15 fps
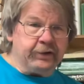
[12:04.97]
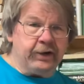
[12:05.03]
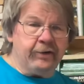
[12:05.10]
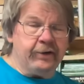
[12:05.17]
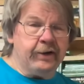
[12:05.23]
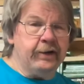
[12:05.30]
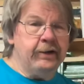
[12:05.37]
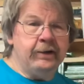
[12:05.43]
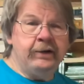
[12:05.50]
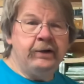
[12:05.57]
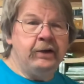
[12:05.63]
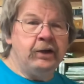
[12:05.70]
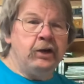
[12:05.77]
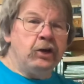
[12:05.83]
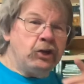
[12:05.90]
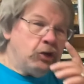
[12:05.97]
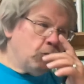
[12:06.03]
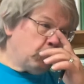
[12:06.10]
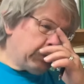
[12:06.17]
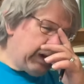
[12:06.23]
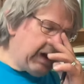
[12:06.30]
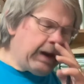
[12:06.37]
Kerry.
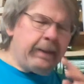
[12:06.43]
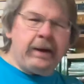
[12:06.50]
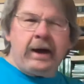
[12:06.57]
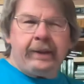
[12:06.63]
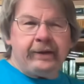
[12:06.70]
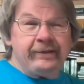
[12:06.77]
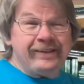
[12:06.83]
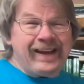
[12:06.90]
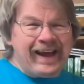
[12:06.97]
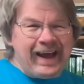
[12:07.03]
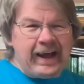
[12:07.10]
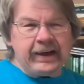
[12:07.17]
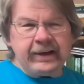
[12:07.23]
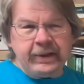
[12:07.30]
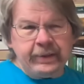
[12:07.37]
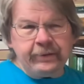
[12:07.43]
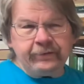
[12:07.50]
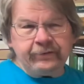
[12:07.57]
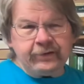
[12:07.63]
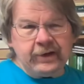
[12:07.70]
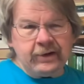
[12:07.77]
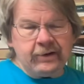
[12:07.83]
You cannot attack in the
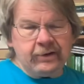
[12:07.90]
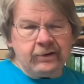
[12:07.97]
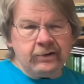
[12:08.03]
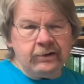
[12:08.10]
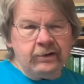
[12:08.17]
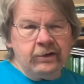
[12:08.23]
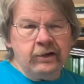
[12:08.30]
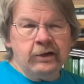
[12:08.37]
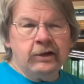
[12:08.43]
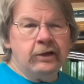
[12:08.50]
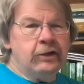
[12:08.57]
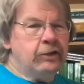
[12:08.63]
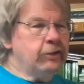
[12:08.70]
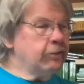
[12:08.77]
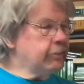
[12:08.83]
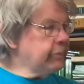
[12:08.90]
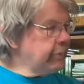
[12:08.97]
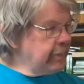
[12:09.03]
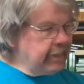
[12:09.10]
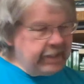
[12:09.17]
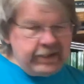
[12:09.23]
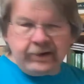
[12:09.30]
center. You
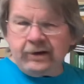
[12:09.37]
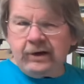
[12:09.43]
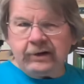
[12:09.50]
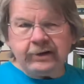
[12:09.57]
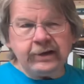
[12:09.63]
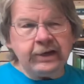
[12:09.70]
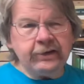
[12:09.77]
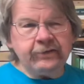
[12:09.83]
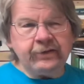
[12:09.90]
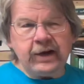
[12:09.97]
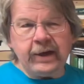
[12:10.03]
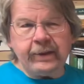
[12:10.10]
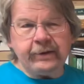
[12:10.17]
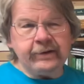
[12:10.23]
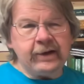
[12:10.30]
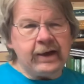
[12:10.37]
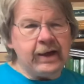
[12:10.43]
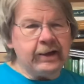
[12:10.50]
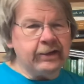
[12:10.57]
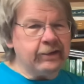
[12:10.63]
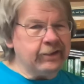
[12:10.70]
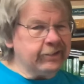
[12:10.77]
cannot kingside
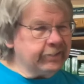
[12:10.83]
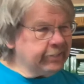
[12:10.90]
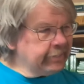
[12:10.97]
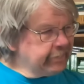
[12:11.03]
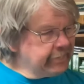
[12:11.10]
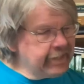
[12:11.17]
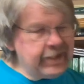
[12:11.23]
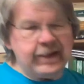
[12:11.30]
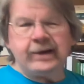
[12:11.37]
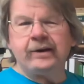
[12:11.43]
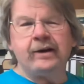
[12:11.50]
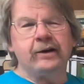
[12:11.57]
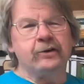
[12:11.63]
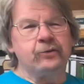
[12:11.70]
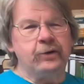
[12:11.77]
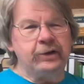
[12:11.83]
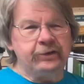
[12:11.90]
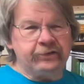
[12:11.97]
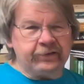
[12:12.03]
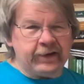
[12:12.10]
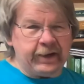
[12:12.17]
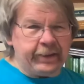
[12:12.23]
attack. You cannot
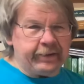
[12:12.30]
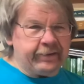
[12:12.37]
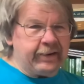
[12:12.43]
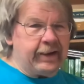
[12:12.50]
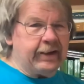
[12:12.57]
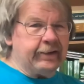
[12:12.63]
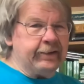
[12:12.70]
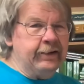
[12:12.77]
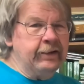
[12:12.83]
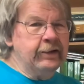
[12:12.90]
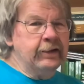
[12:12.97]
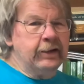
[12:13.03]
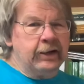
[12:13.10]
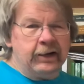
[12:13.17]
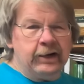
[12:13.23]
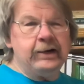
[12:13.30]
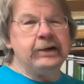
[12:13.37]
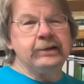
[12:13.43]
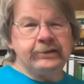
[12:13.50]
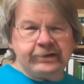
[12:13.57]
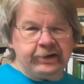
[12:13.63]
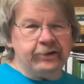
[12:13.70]
queenside attack
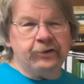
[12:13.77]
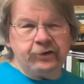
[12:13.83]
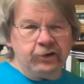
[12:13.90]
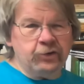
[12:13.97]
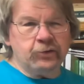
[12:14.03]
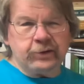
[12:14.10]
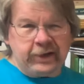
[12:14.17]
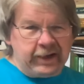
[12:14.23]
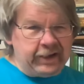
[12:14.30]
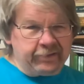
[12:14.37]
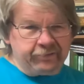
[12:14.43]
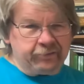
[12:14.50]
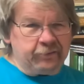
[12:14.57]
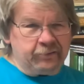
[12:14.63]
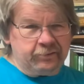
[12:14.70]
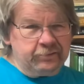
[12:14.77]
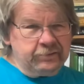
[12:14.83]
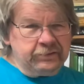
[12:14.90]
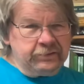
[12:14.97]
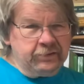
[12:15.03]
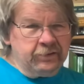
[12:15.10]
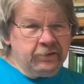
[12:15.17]
until you castle.
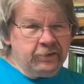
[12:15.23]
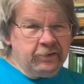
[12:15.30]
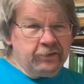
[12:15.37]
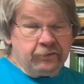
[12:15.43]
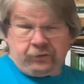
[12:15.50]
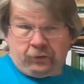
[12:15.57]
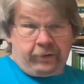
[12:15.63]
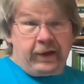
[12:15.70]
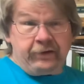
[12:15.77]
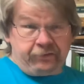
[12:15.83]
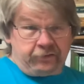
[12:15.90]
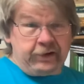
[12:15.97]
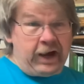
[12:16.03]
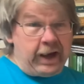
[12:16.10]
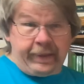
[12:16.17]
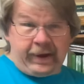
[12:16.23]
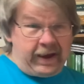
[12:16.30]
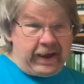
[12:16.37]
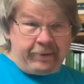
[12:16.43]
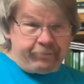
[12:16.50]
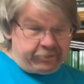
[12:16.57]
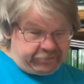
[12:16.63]
So that's got to
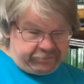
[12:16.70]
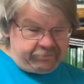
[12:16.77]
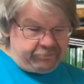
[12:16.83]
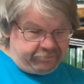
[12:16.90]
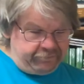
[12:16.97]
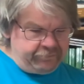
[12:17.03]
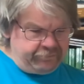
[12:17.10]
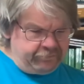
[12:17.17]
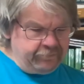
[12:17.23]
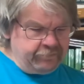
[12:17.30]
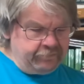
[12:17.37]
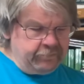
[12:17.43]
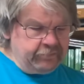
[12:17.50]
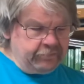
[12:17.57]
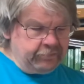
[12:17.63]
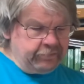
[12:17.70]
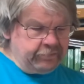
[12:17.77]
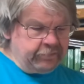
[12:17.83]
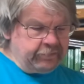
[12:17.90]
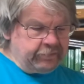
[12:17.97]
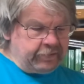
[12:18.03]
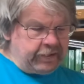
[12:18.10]
happen,
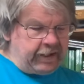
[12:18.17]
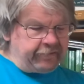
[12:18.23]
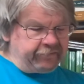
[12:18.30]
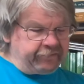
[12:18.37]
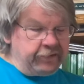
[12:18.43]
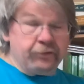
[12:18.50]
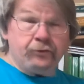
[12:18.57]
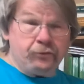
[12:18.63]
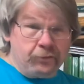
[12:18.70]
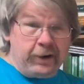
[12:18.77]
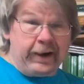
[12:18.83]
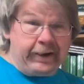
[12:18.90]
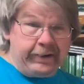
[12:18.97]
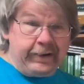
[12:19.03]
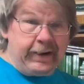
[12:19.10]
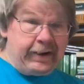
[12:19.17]
as in right